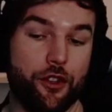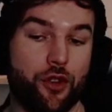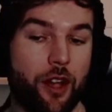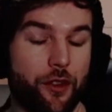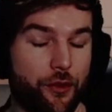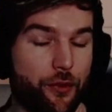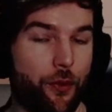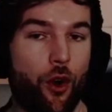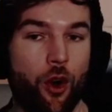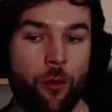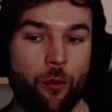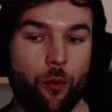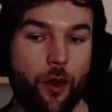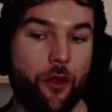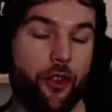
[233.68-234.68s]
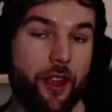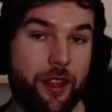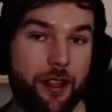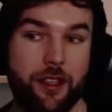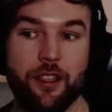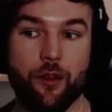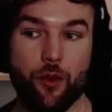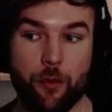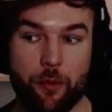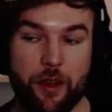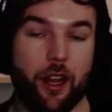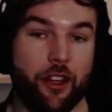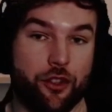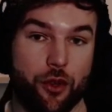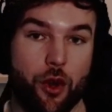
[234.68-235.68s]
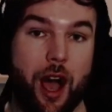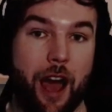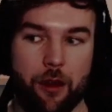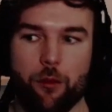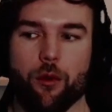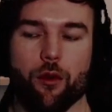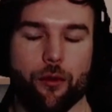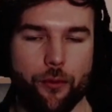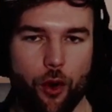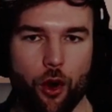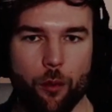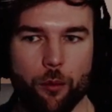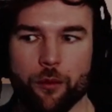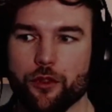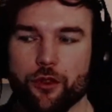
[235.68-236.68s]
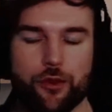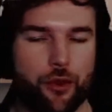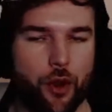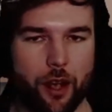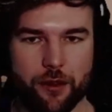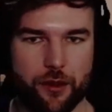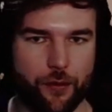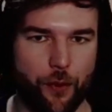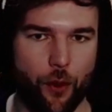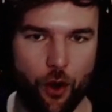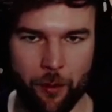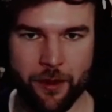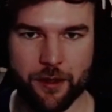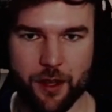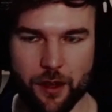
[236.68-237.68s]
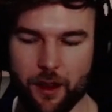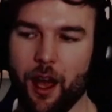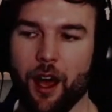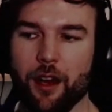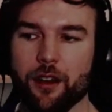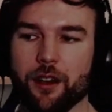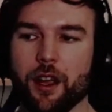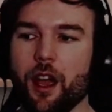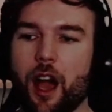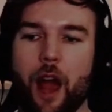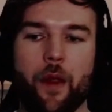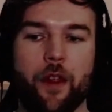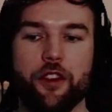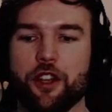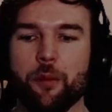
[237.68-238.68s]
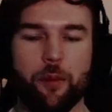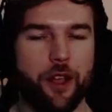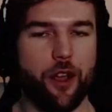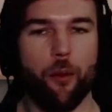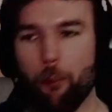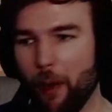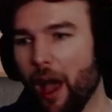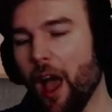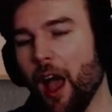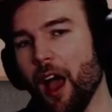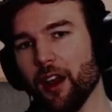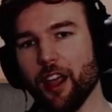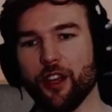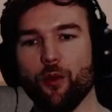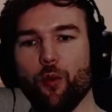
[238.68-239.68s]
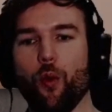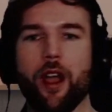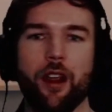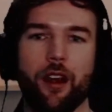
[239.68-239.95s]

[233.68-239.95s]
you could transform with the E, would be like your animal form. You transform into that, and then you can be a bear like